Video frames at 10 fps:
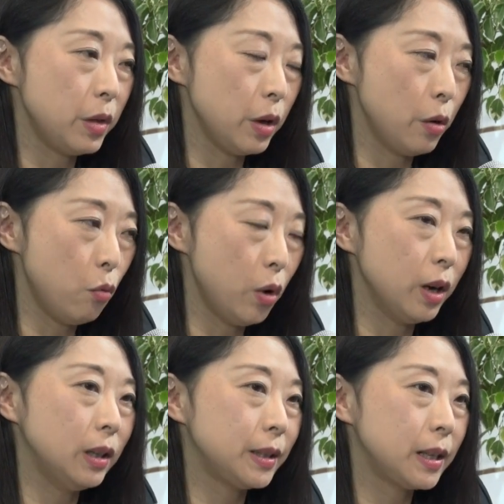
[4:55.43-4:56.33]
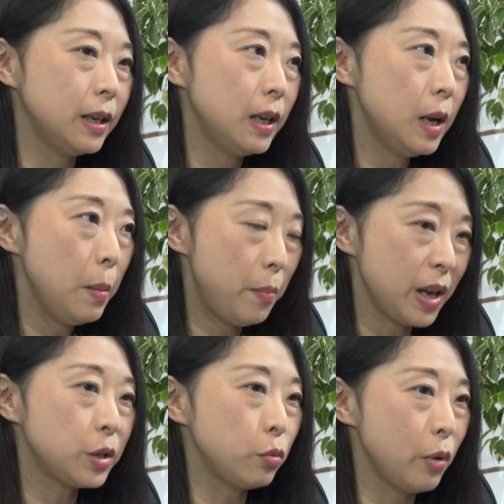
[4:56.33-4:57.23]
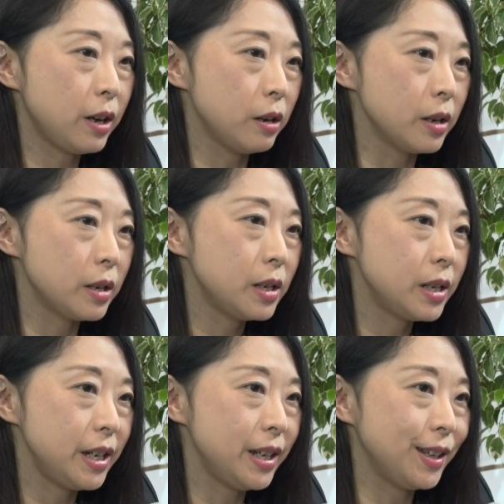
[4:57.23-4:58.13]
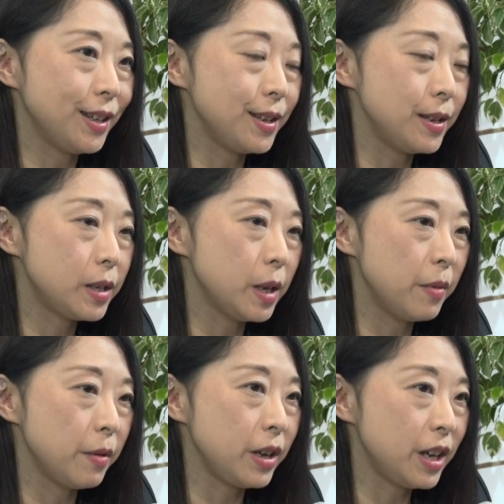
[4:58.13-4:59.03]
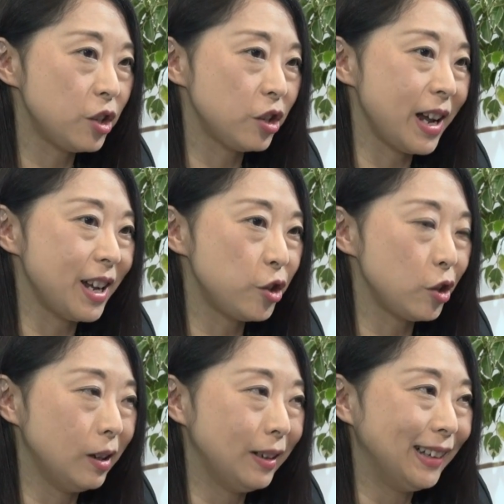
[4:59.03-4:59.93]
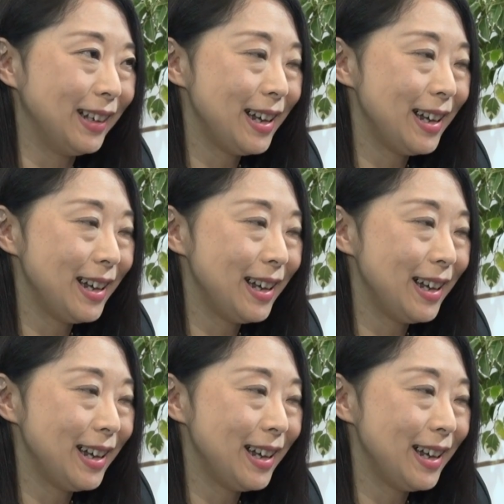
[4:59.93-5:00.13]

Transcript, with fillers: the world's best record in some of the international